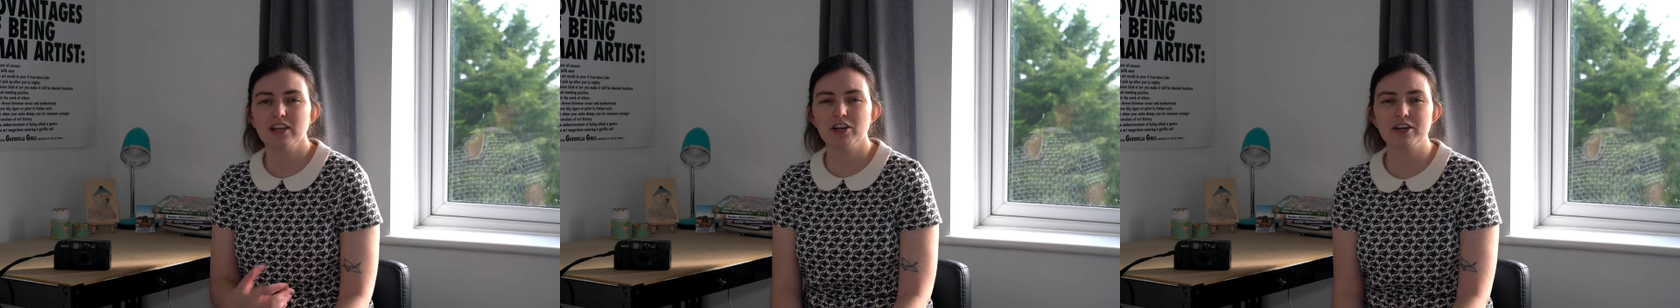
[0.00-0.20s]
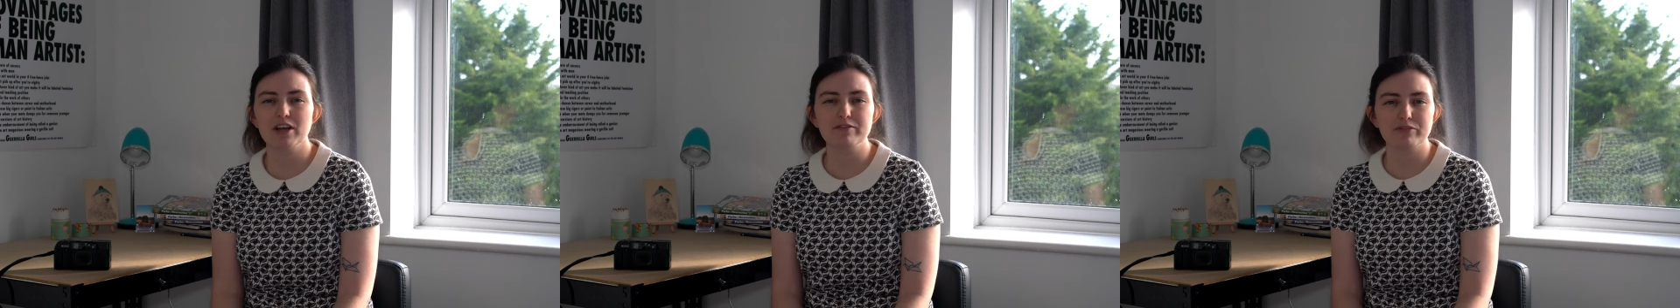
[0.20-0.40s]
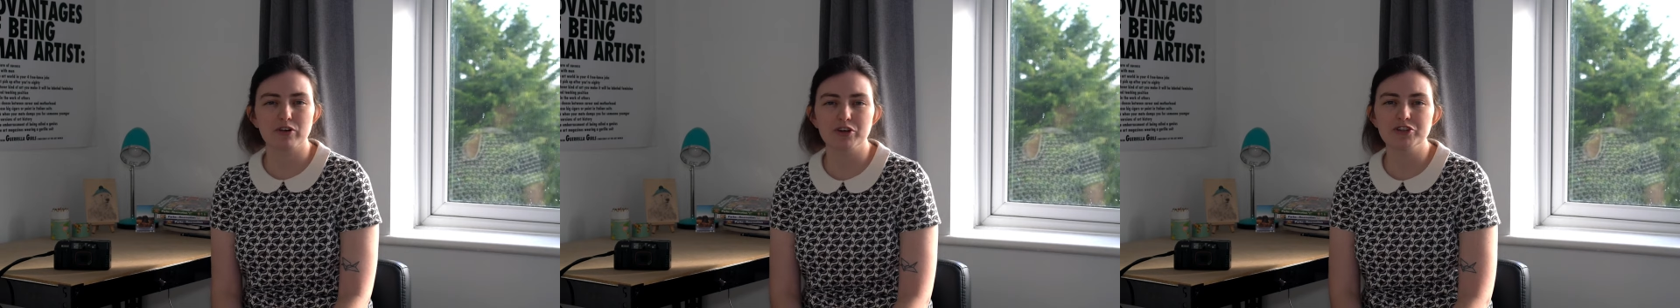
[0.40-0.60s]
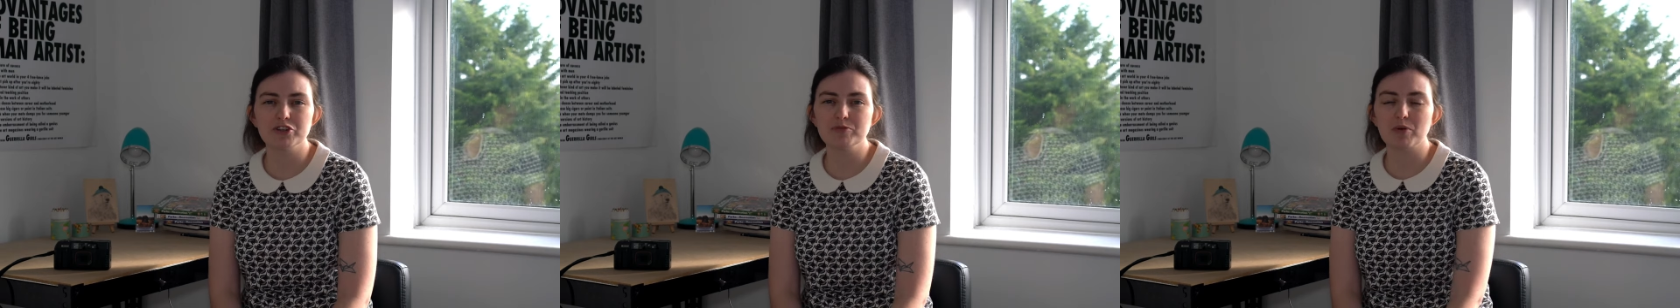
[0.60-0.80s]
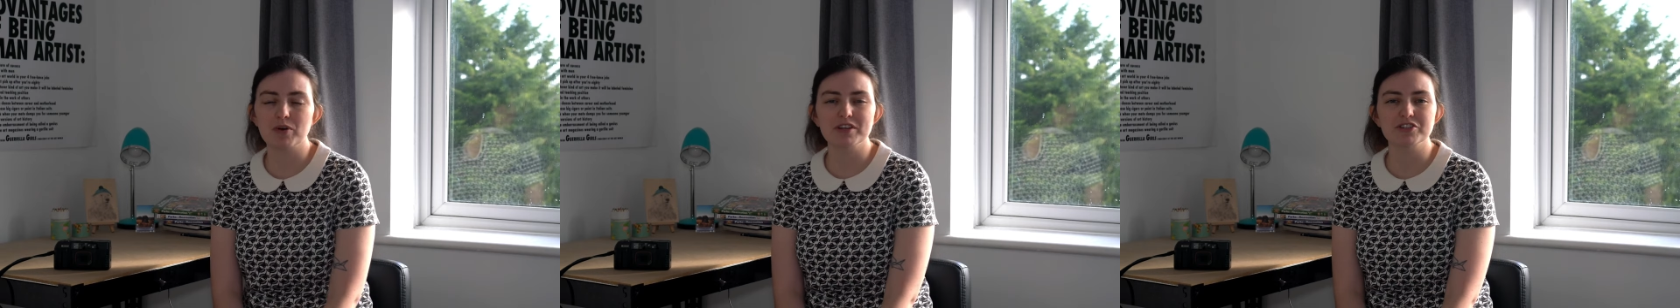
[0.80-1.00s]
looking for a
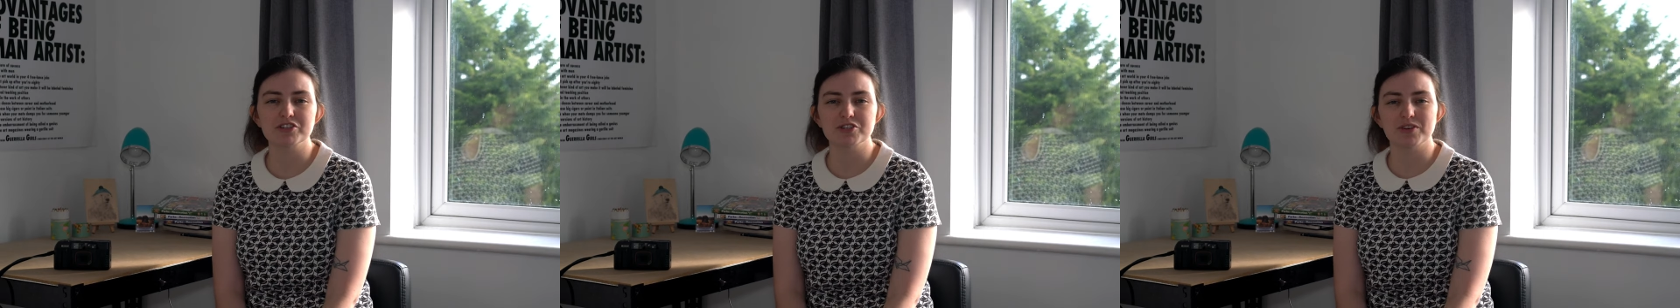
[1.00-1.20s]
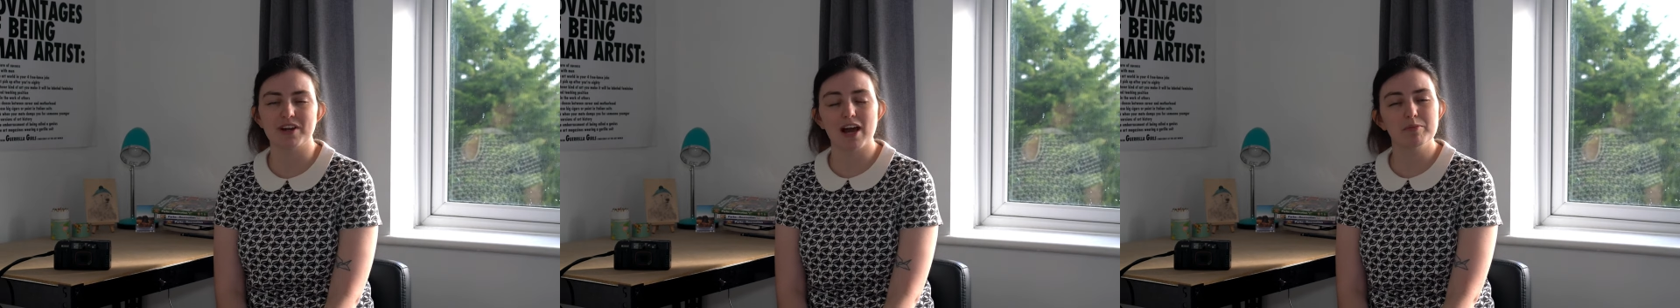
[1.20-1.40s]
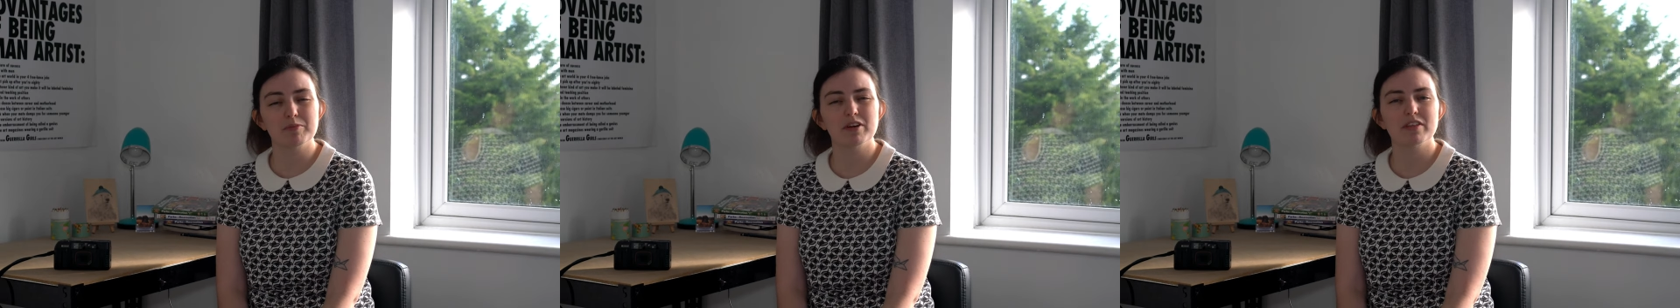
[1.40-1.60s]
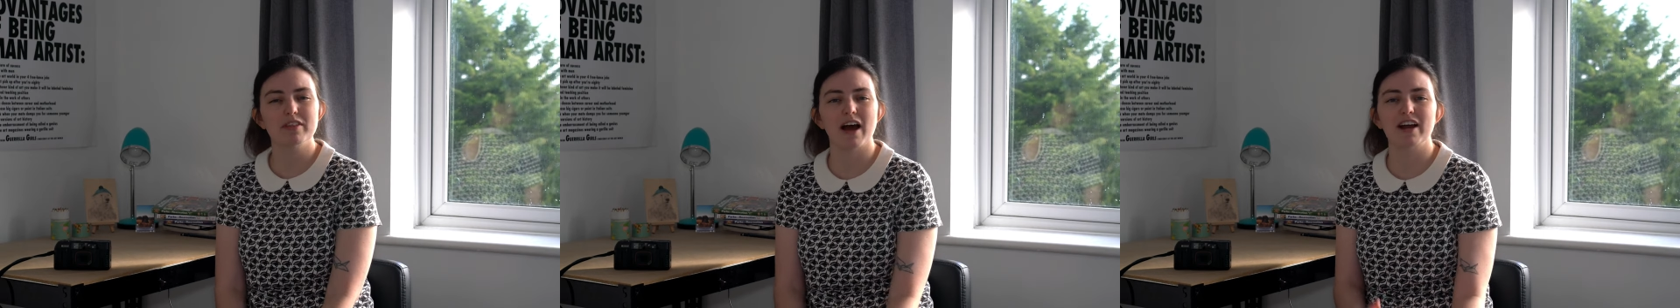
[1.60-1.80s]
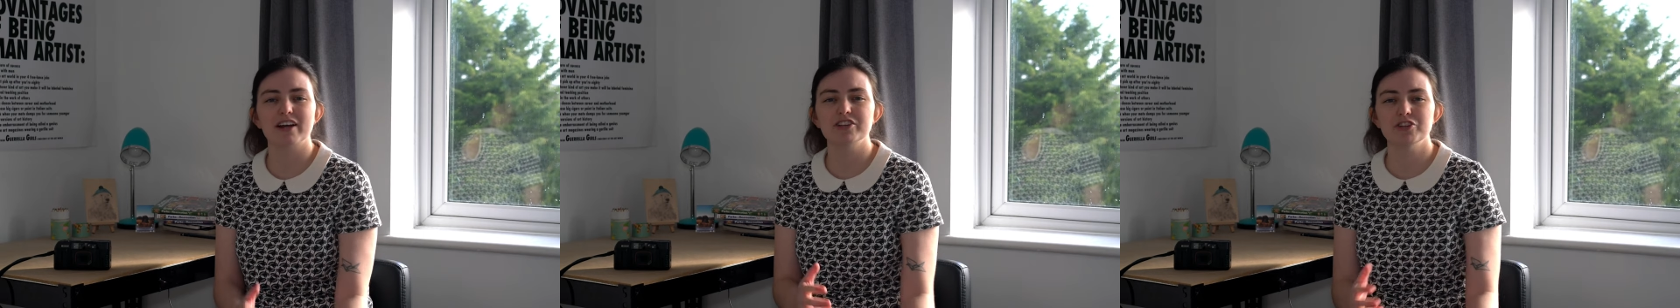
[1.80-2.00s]
new point and shoot camera
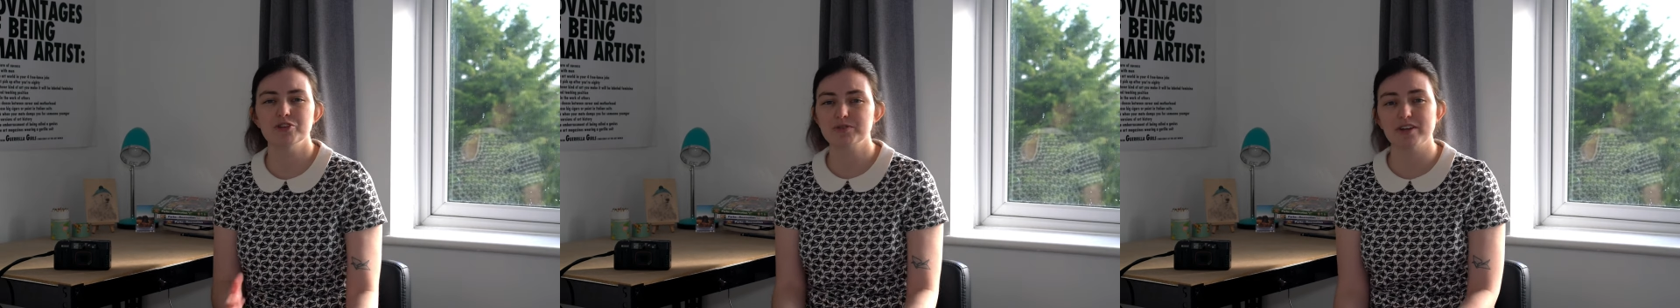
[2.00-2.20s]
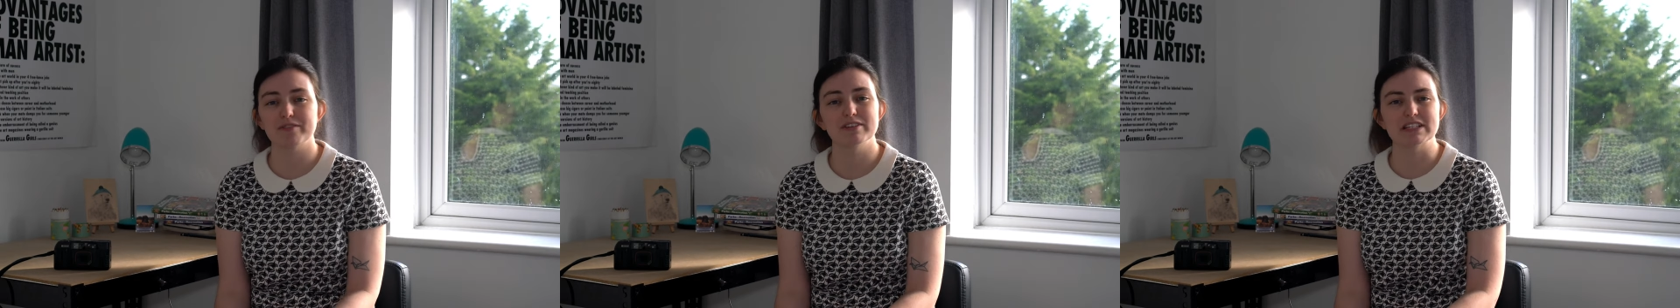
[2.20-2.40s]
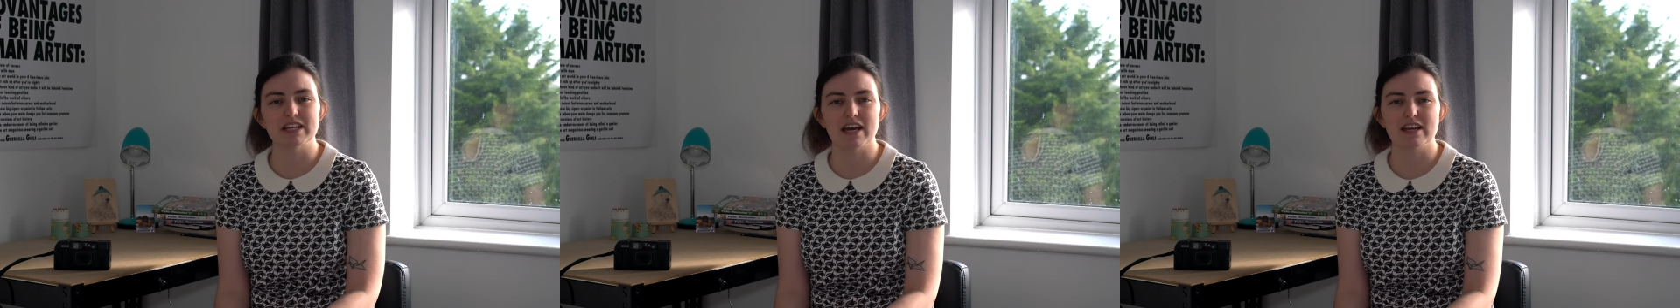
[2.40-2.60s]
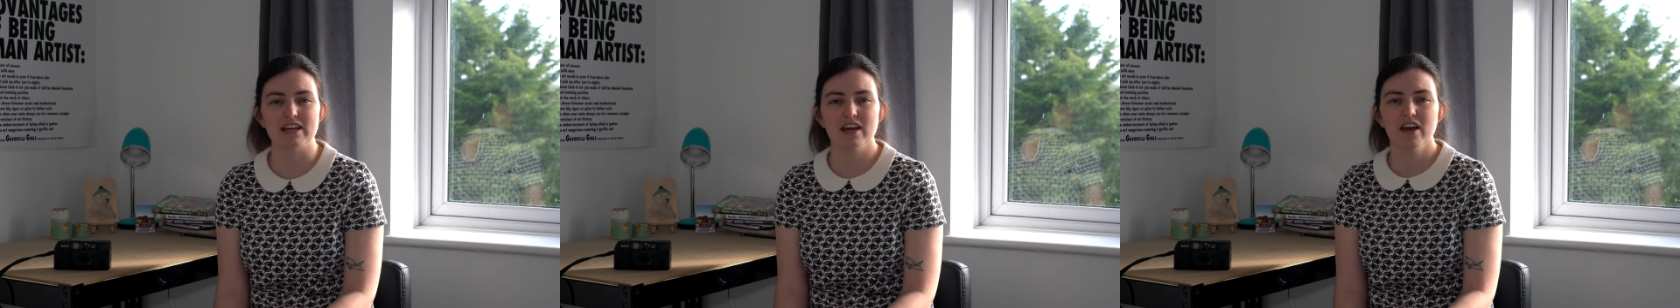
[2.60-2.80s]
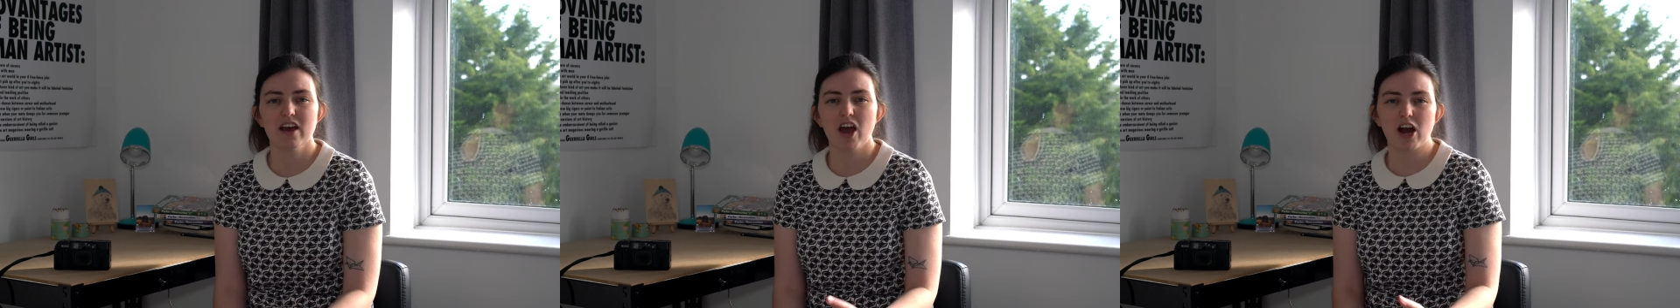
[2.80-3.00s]
that I can use every
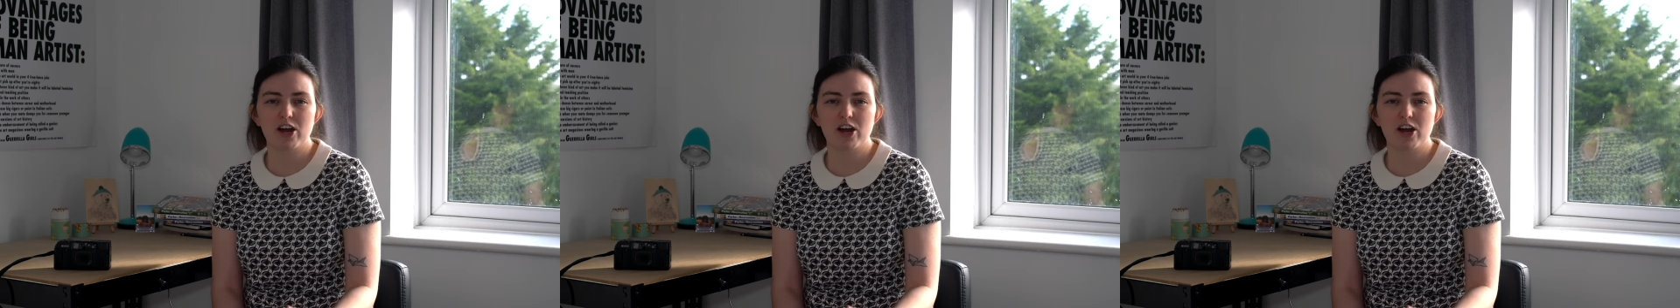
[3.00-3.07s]
day.